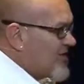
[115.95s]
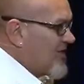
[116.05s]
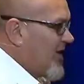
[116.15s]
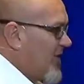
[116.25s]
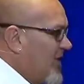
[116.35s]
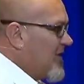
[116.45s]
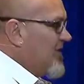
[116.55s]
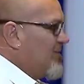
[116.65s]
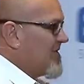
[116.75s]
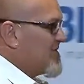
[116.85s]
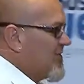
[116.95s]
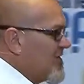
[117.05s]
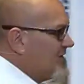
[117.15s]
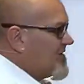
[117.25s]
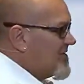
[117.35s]
and I'm going to keep this
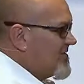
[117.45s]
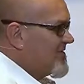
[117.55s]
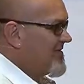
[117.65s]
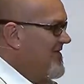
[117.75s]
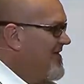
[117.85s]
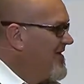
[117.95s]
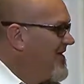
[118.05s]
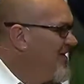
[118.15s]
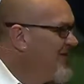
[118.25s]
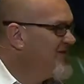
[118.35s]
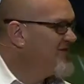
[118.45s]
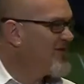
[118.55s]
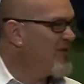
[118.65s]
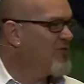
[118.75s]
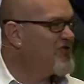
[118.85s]
nice, is
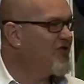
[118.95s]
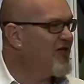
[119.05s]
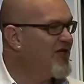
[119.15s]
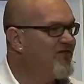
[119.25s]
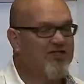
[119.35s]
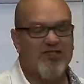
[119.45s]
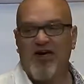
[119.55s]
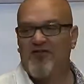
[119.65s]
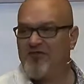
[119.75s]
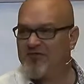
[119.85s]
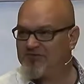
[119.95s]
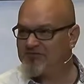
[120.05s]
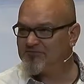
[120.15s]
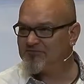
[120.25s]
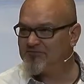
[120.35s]
they want you to give us stuff.
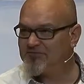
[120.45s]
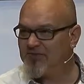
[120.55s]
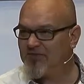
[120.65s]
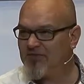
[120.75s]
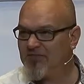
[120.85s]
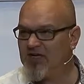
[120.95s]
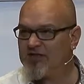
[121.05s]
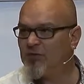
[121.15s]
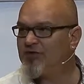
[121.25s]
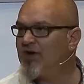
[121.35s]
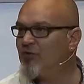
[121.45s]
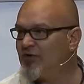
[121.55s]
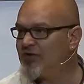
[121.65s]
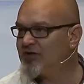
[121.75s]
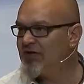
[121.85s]
That's what they
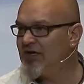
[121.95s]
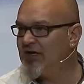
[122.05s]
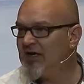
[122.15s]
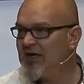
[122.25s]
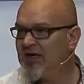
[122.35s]
want. Can